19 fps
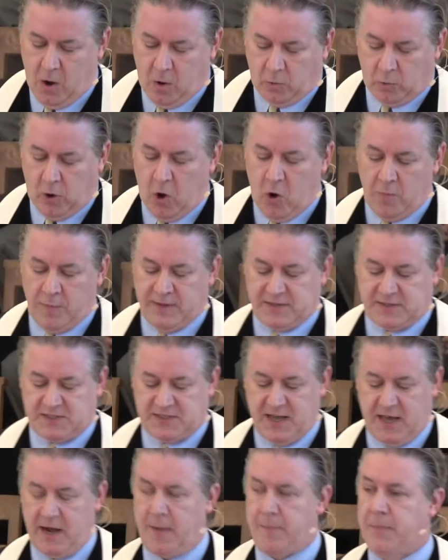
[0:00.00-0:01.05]
Rome has
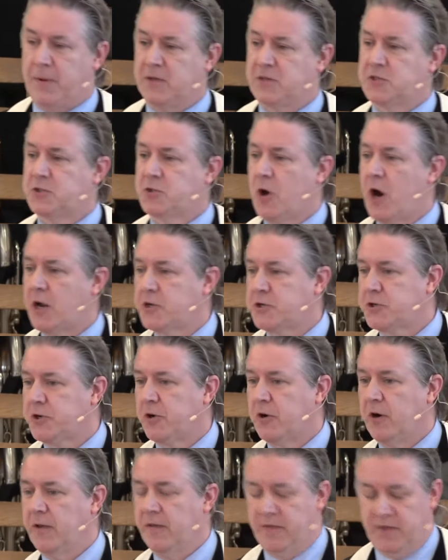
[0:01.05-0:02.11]
set up a
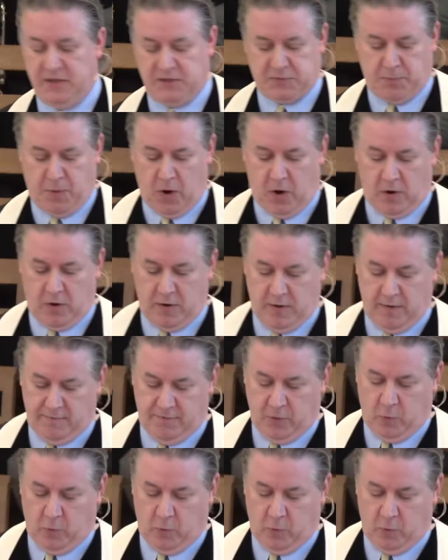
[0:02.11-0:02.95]
structure in this part of